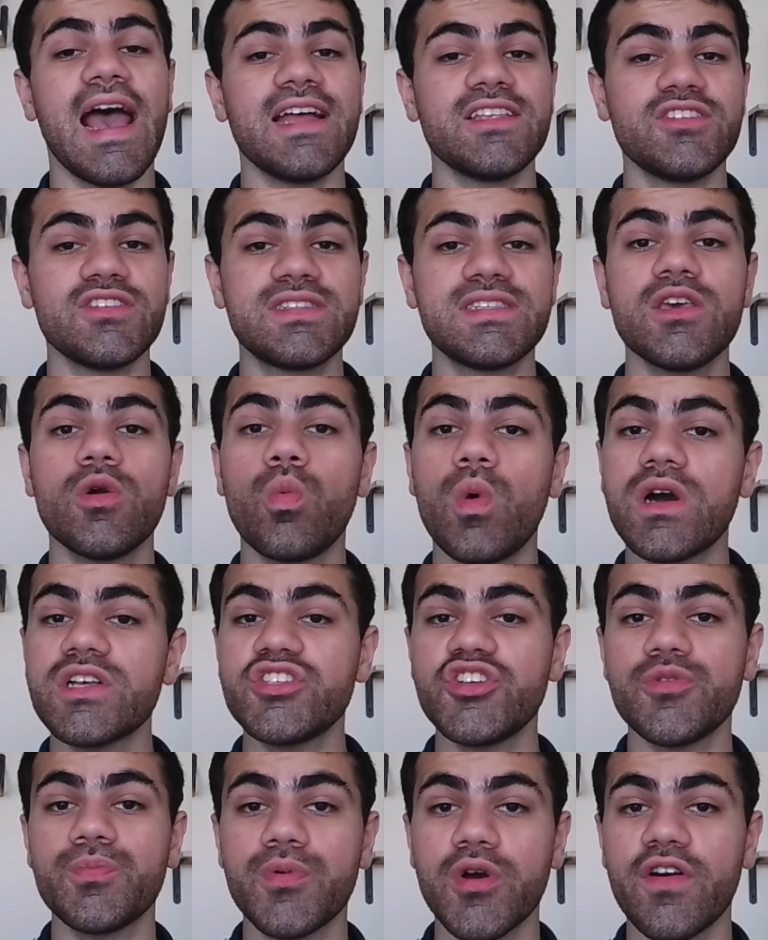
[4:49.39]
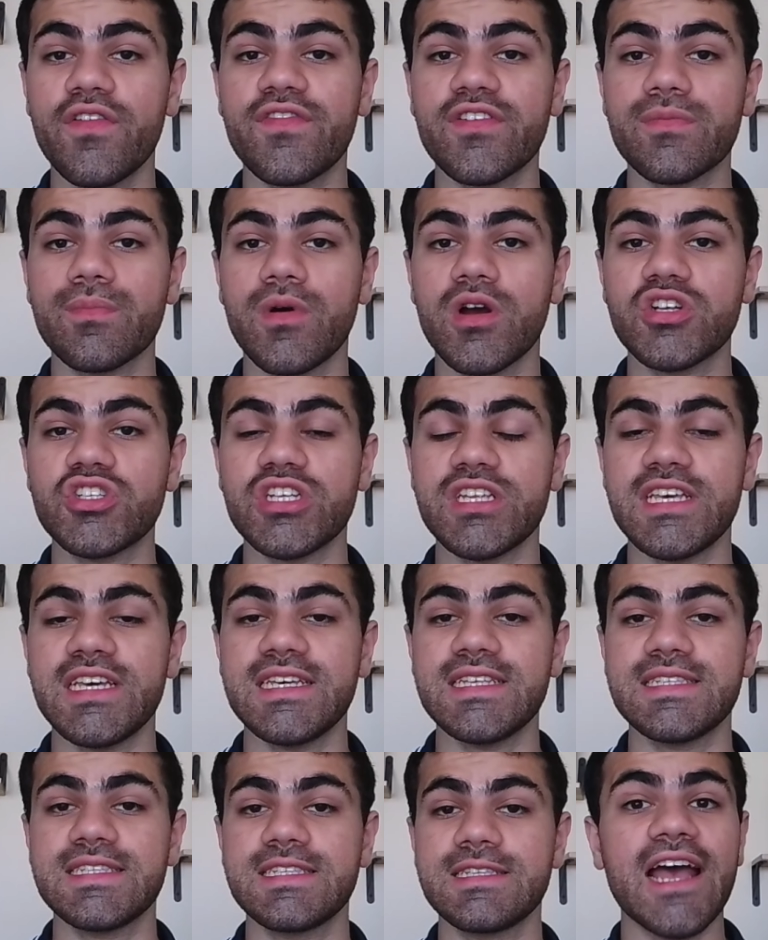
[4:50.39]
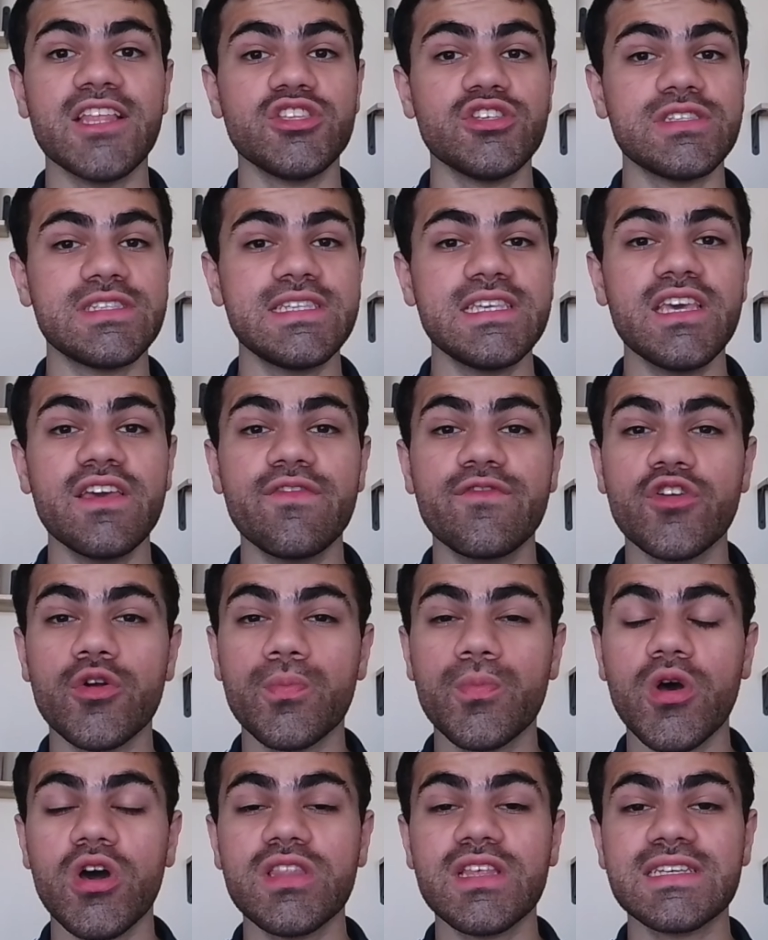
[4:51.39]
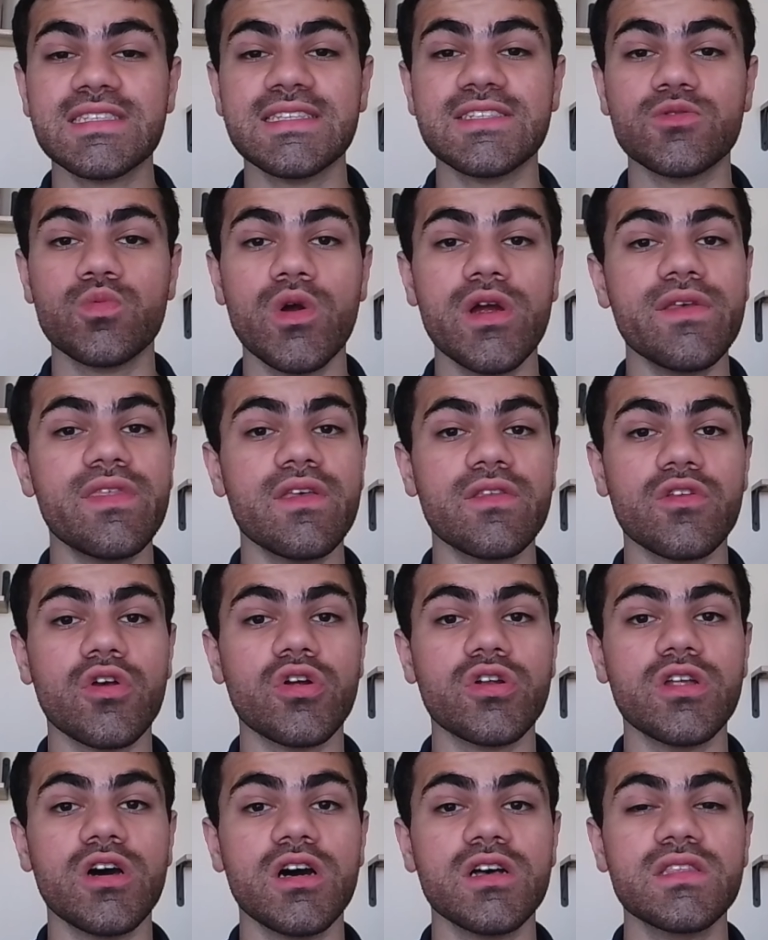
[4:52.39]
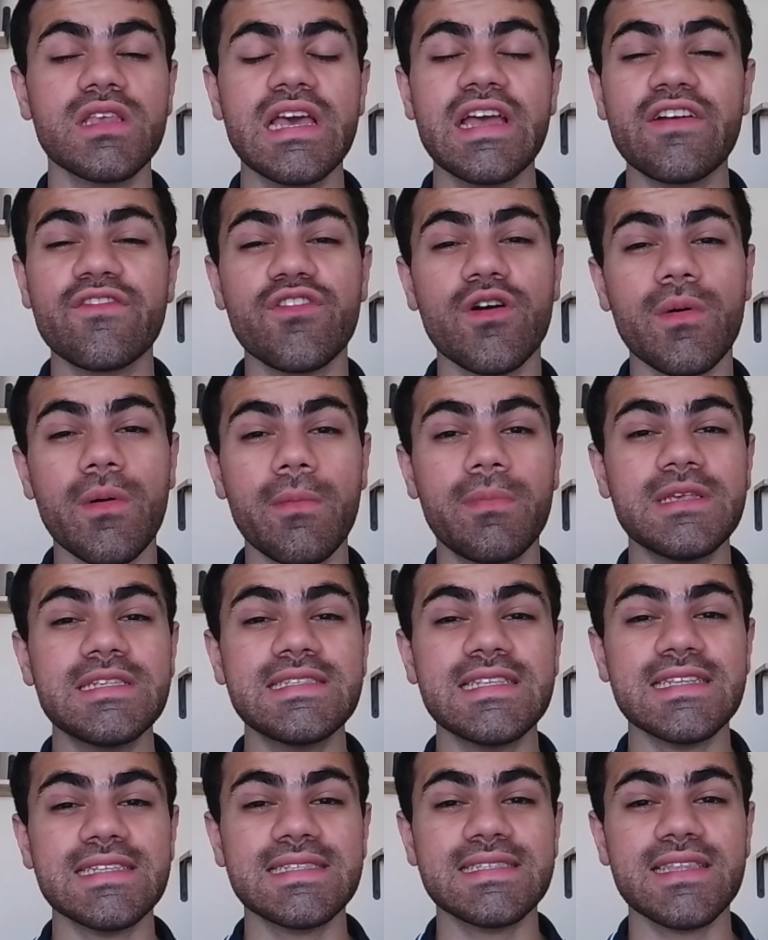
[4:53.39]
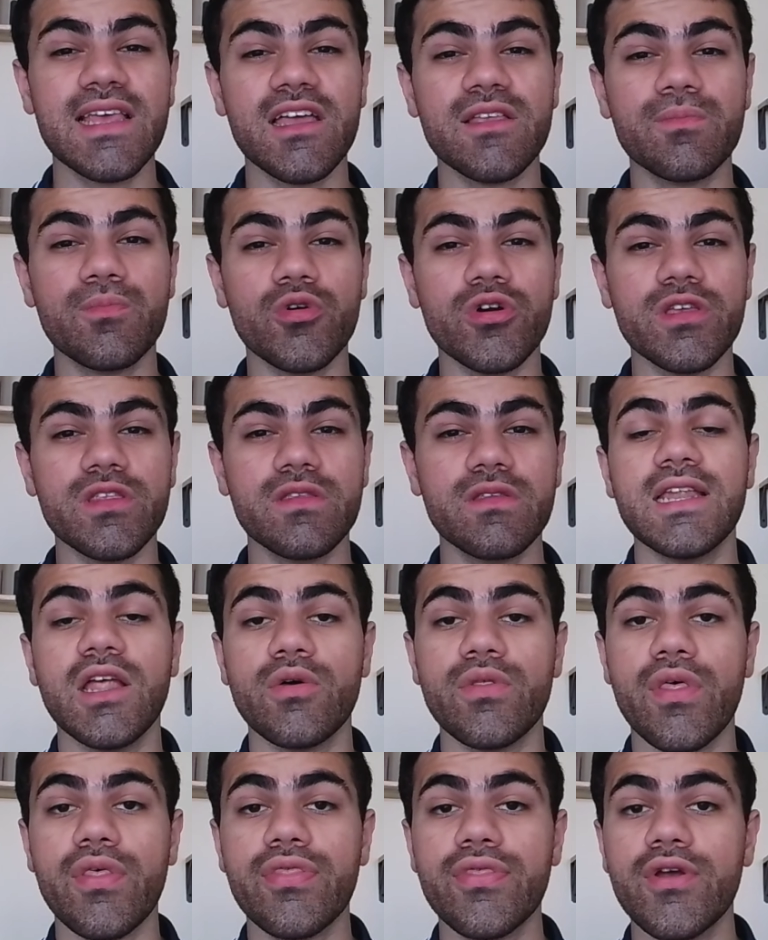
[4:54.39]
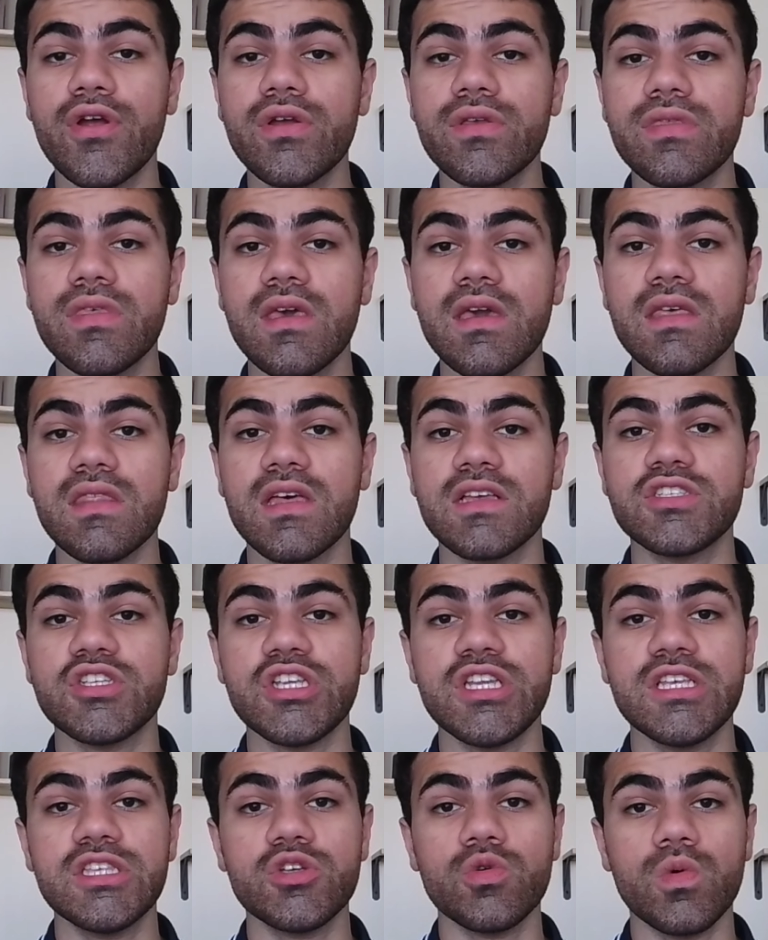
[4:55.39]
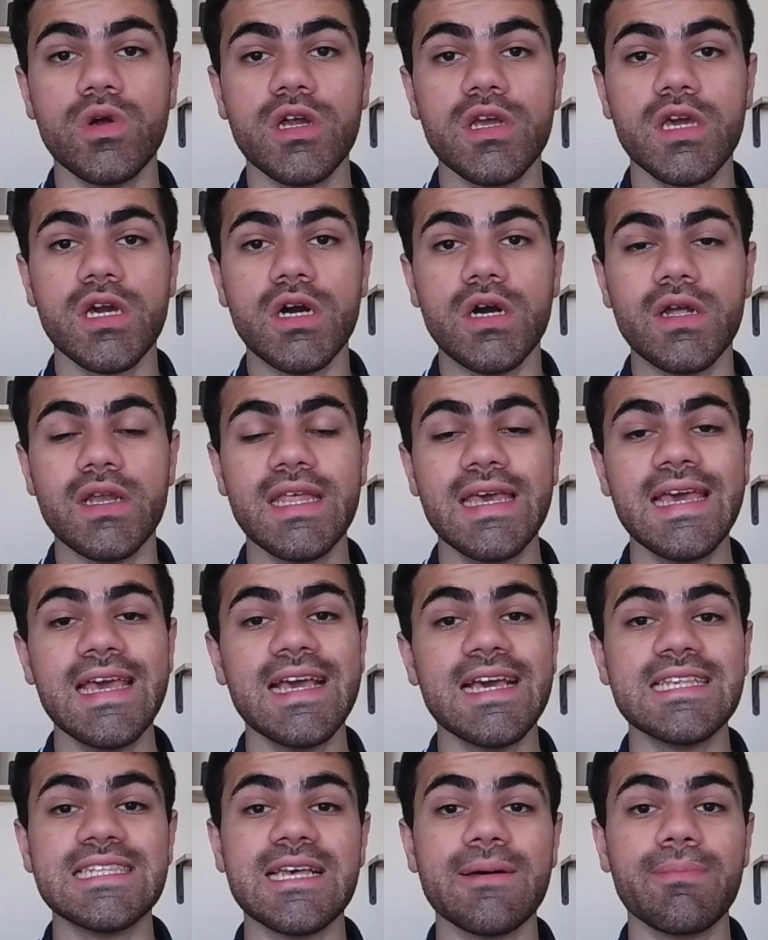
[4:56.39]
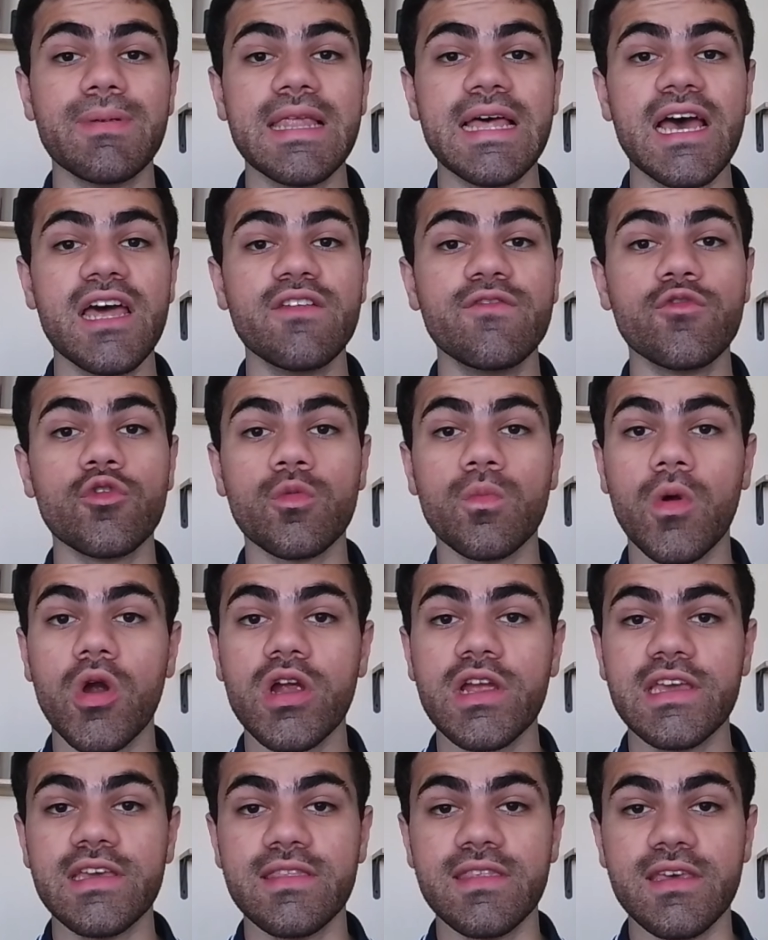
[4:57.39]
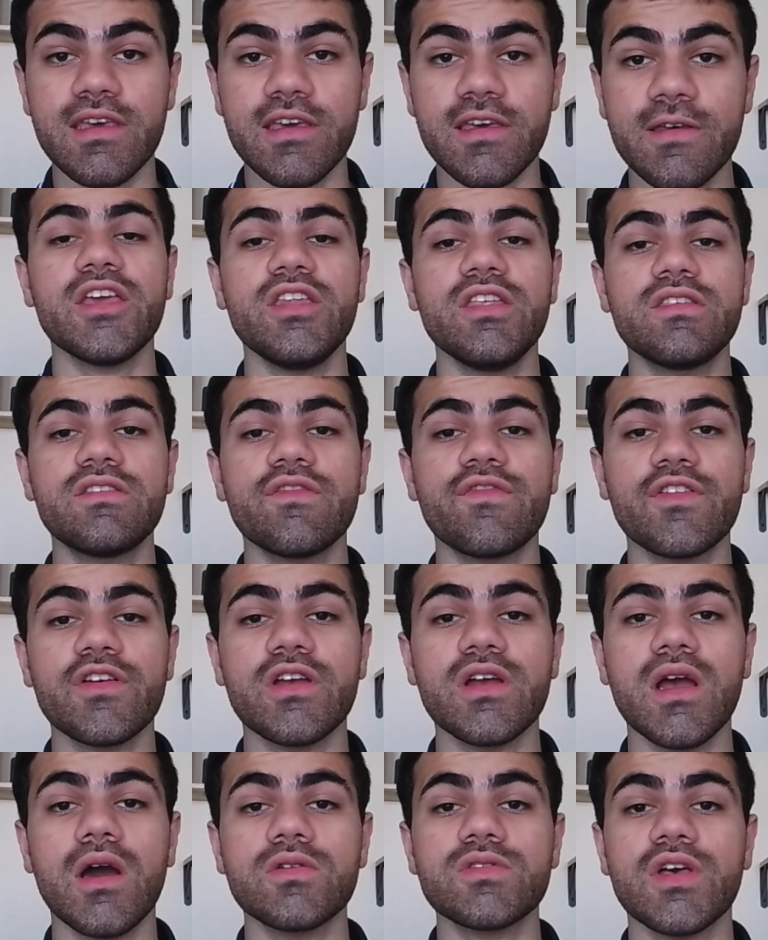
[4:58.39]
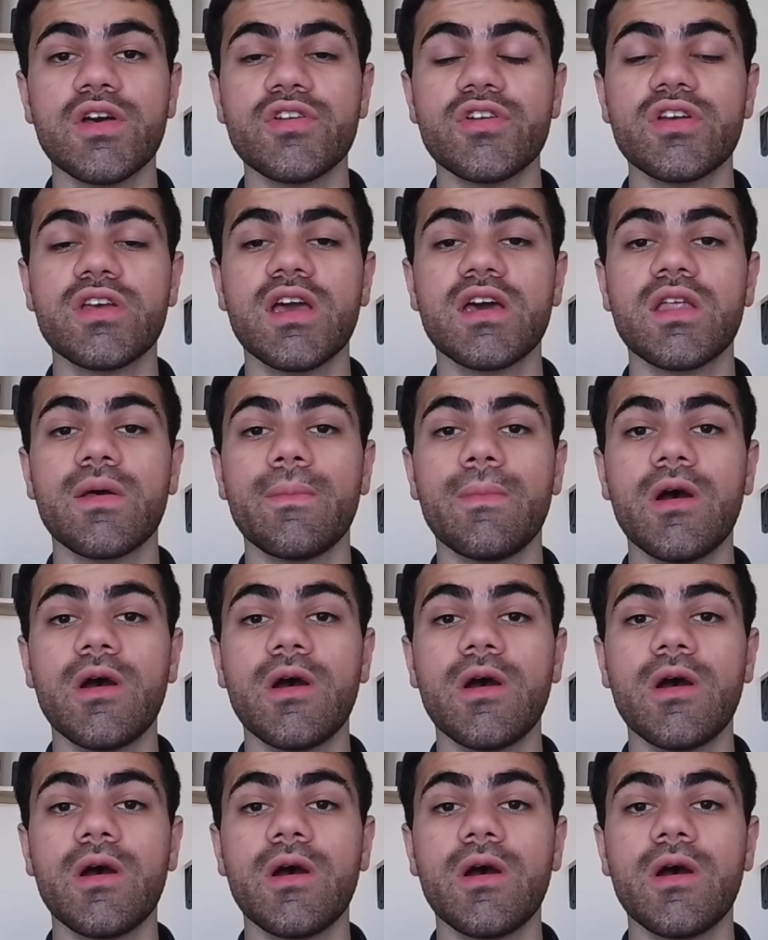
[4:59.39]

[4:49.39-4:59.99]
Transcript: and you see what your profit margin is, and you see if your product is worth it or not from a business standpoint. Now, the third thing that you need to work on is a plan for marketing. You need to figure out how you're gonna